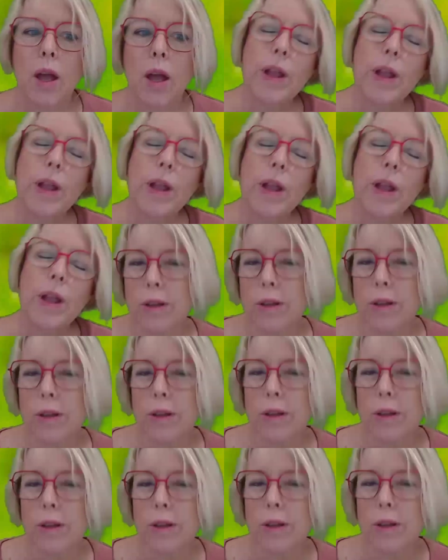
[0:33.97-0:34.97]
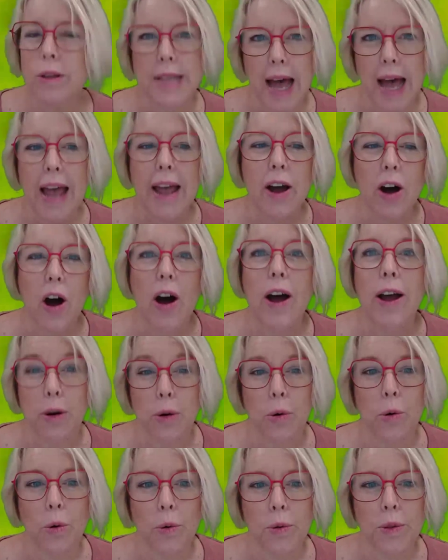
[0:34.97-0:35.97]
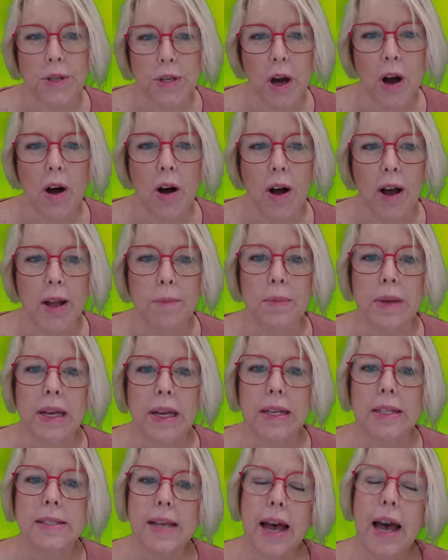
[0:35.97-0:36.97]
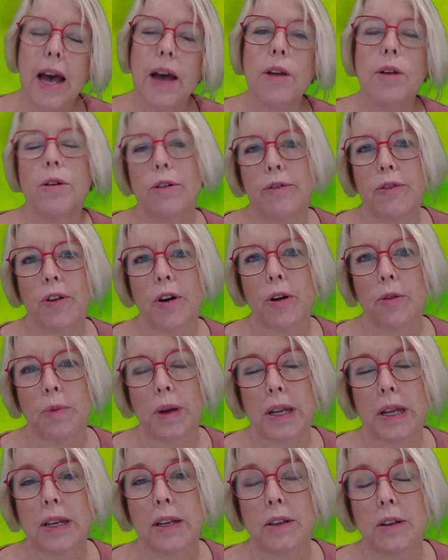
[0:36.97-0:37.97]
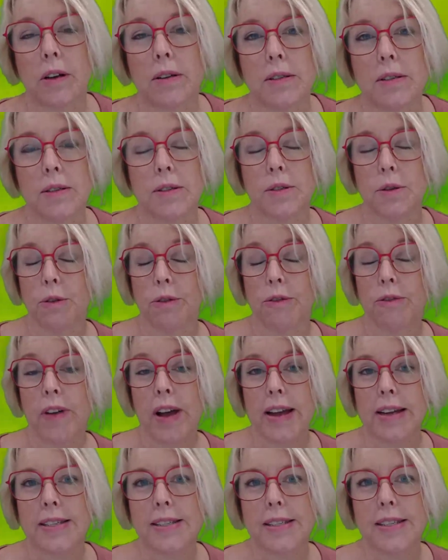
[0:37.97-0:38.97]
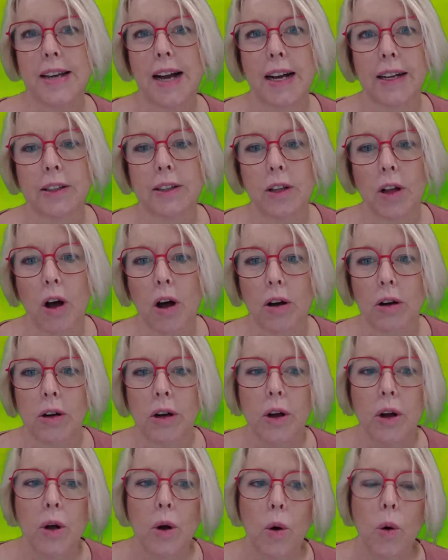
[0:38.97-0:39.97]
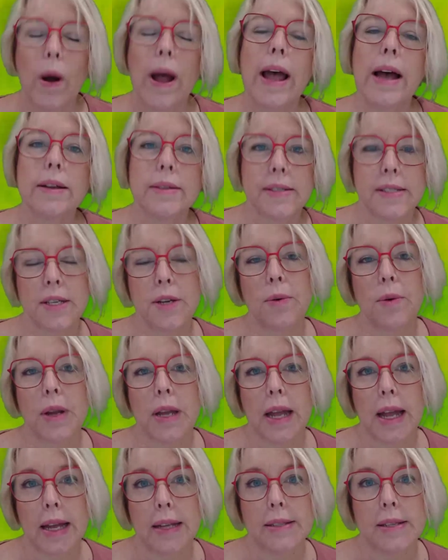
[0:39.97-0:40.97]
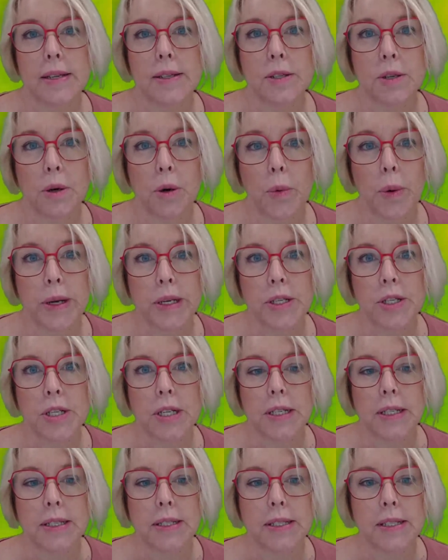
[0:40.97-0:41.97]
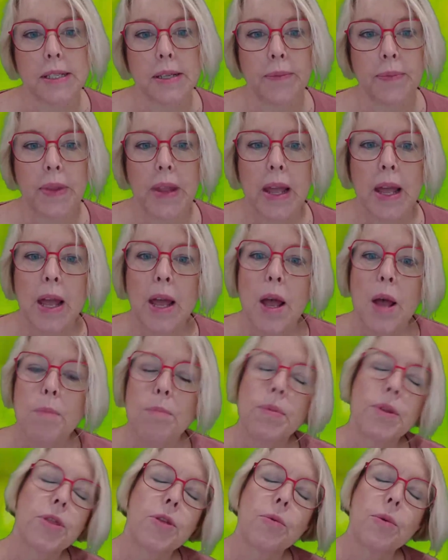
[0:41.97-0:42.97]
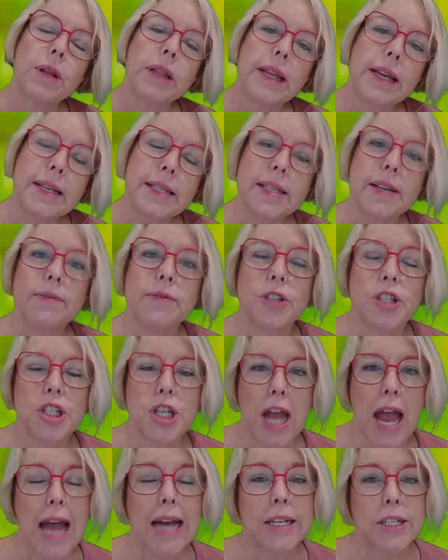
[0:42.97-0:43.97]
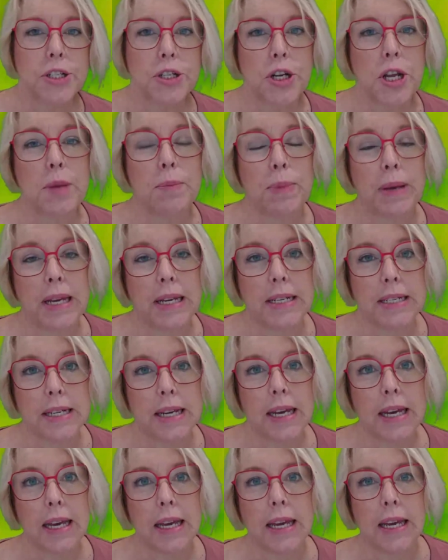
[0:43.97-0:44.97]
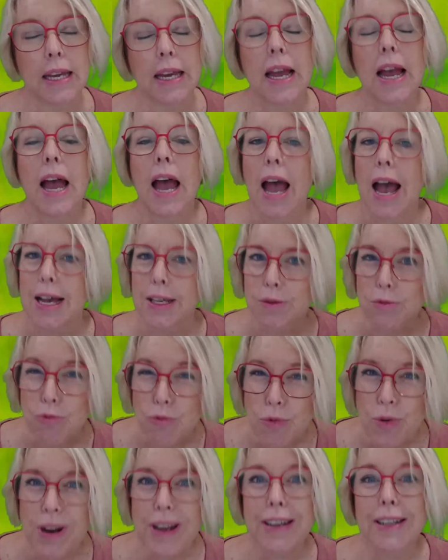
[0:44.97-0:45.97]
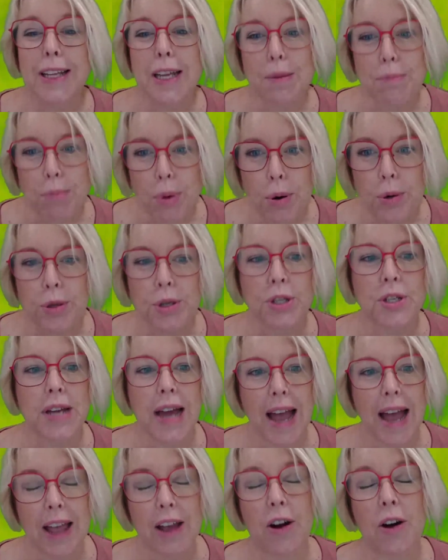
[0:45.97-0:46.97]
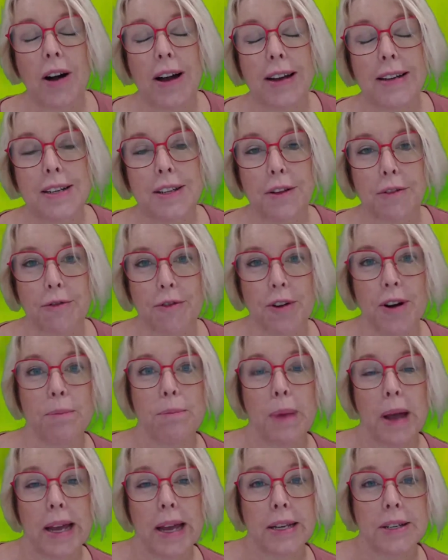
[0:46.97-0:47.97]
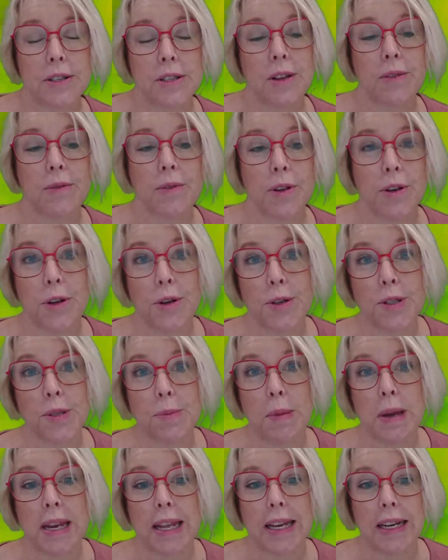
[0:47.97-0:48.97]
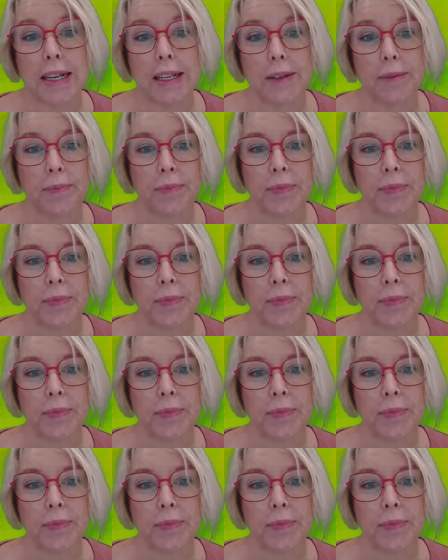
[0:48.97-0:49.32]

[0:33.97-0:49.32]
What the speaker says: We all use AI all the time. It's how your phone recognizes your face to unlock, or how Siri answers your questions. But the release of ChatGPT has really pushed AI to the front pages of the news media.